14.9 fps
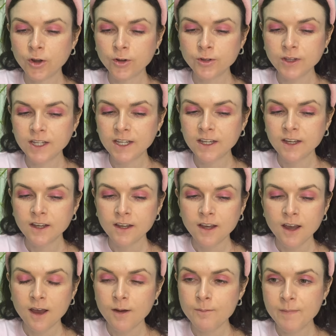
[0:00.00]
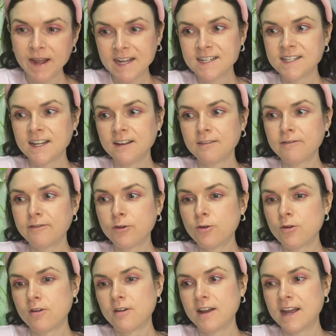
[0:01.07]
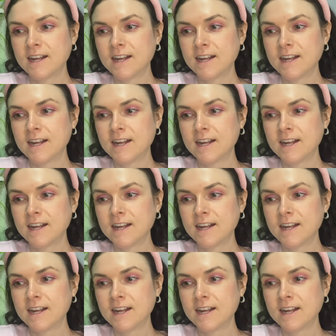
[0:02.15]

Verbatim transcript: only amazing for